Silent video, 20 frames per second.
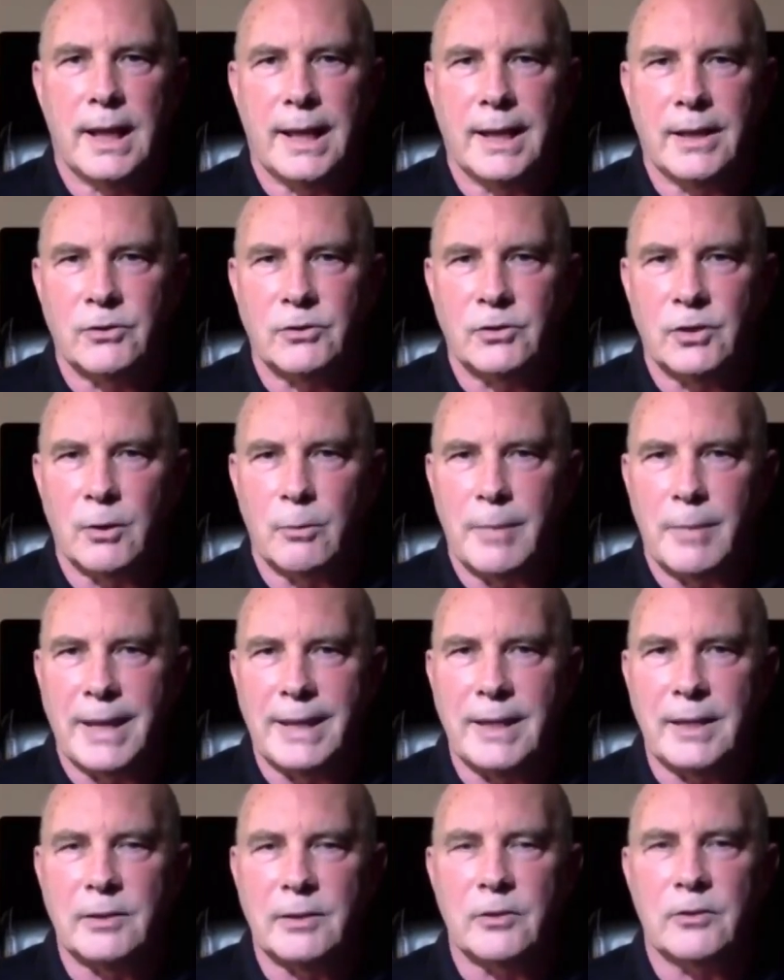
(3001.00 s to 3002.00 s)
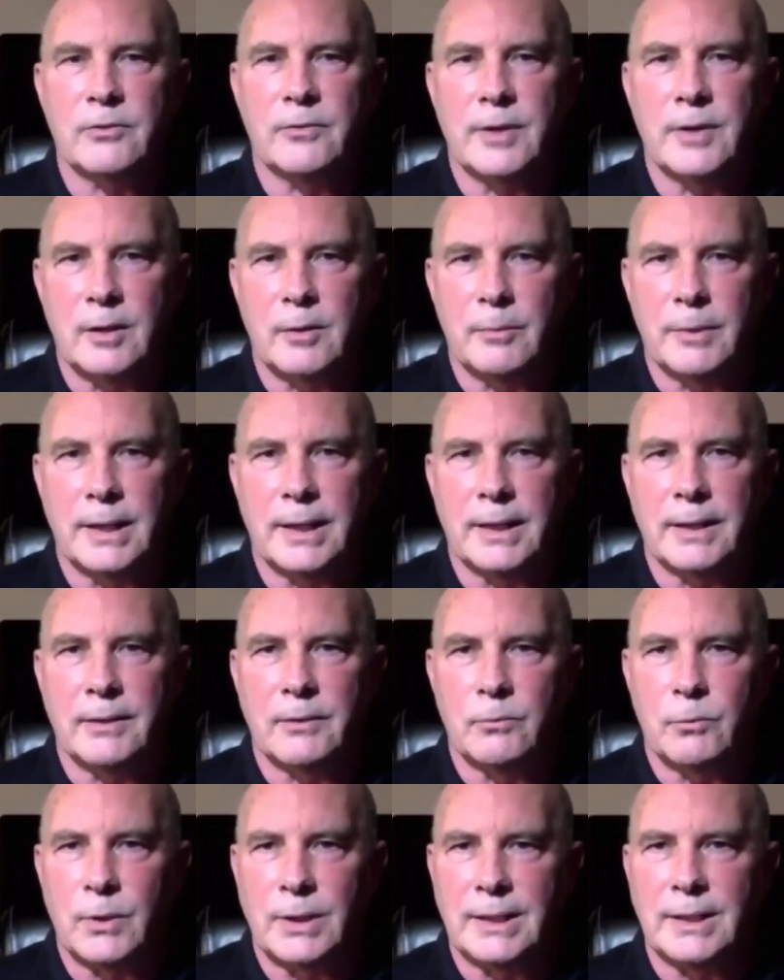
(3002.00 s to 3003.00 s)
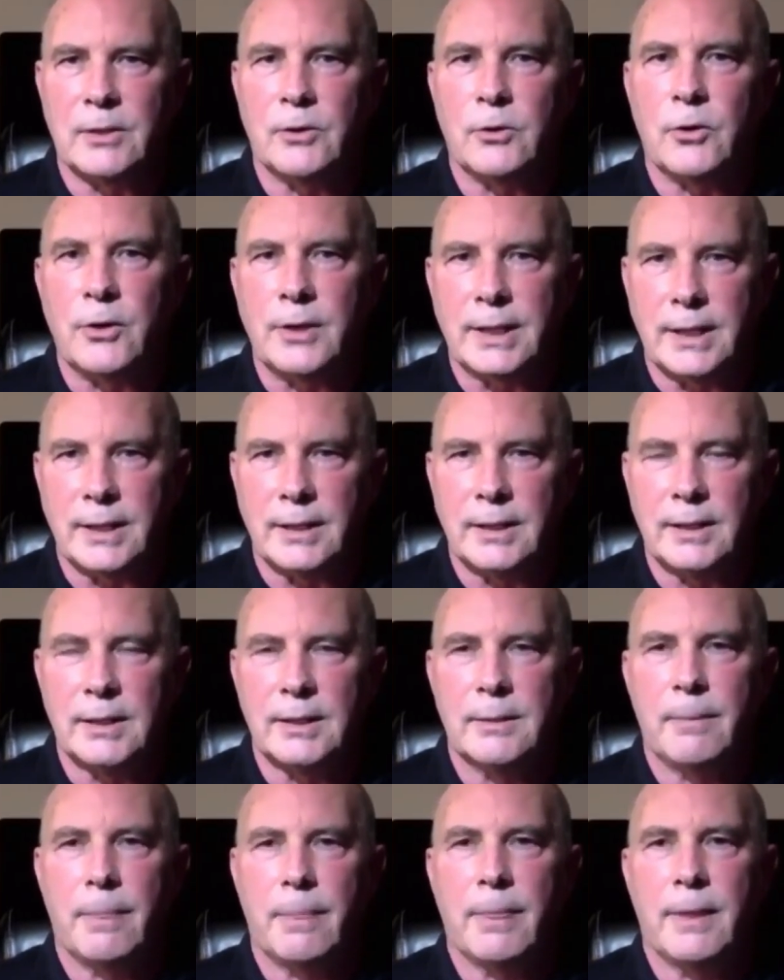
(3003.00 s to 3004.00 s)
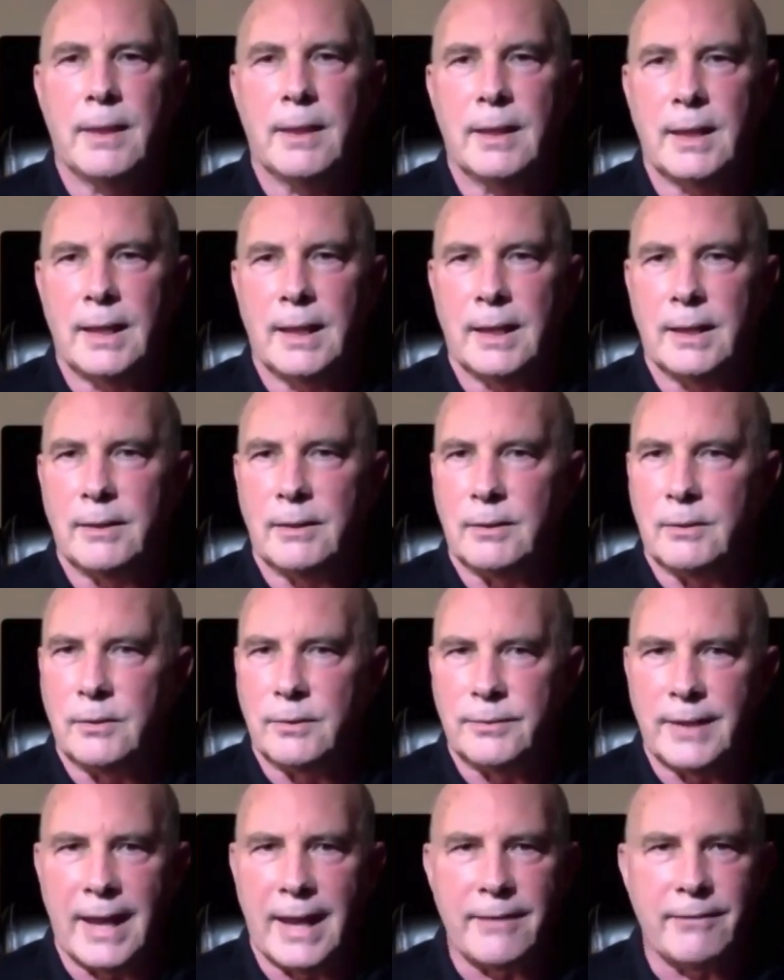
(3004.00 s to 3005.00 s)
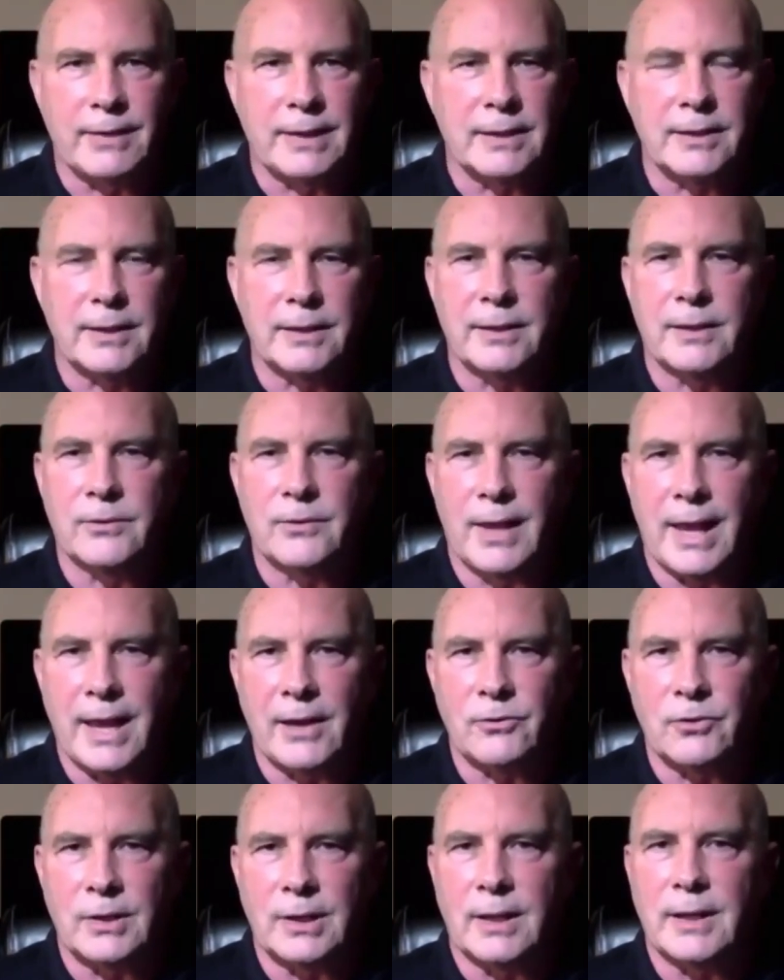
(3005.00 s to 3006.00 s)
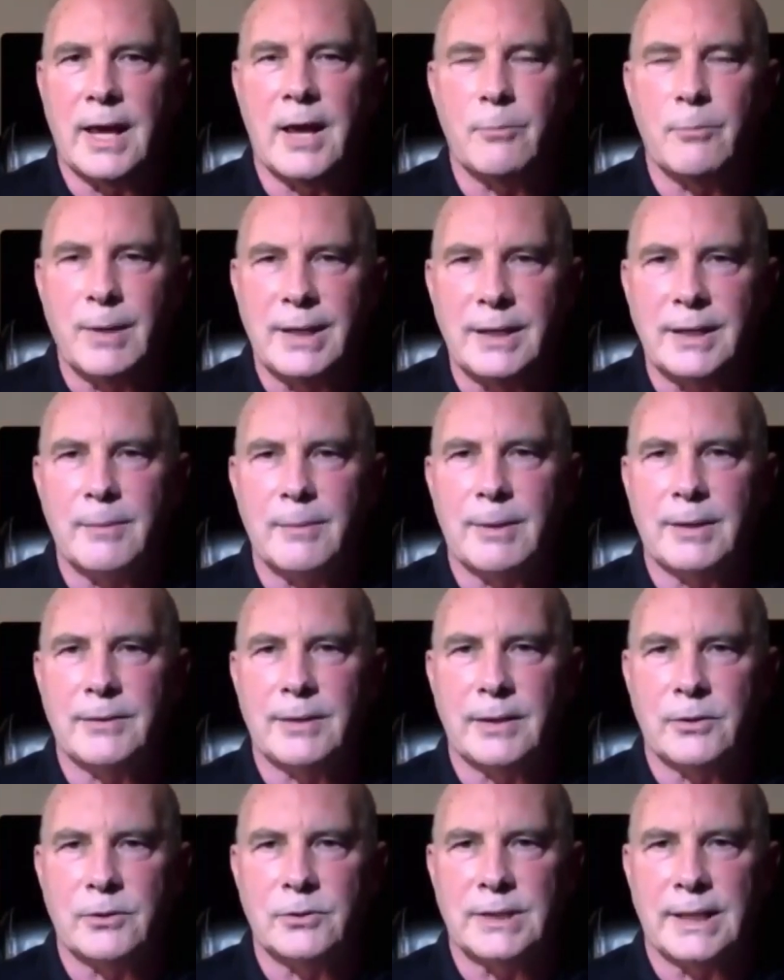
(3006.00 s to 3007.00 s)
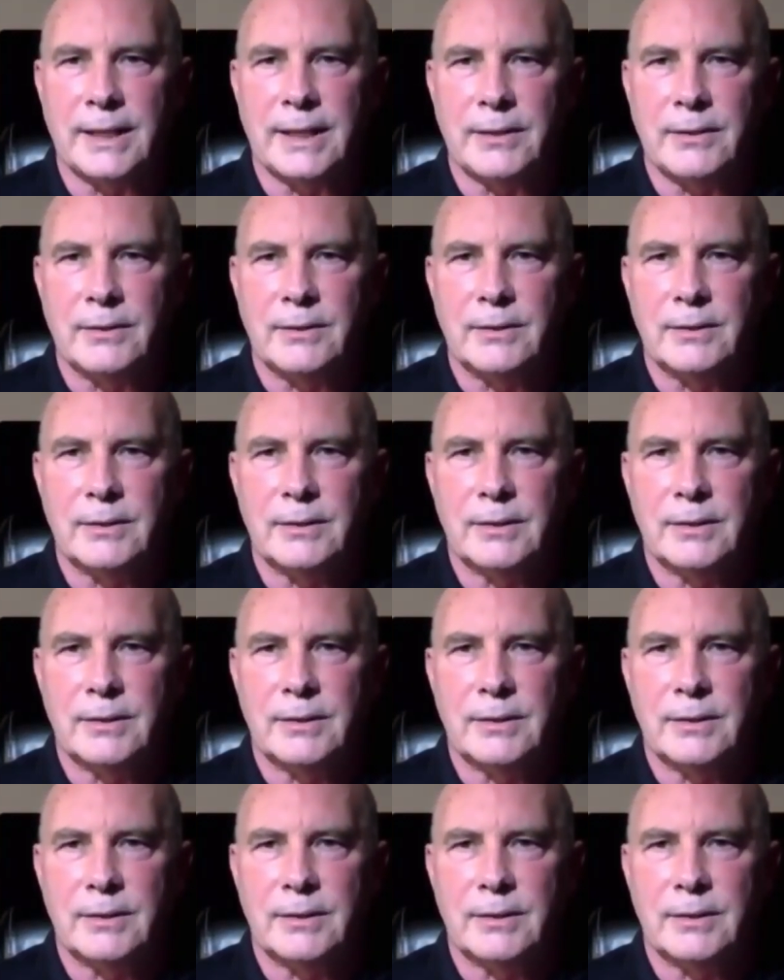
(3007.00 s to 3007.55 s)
And so making this film and really learning and diving into this actually allowed me to come out the other side.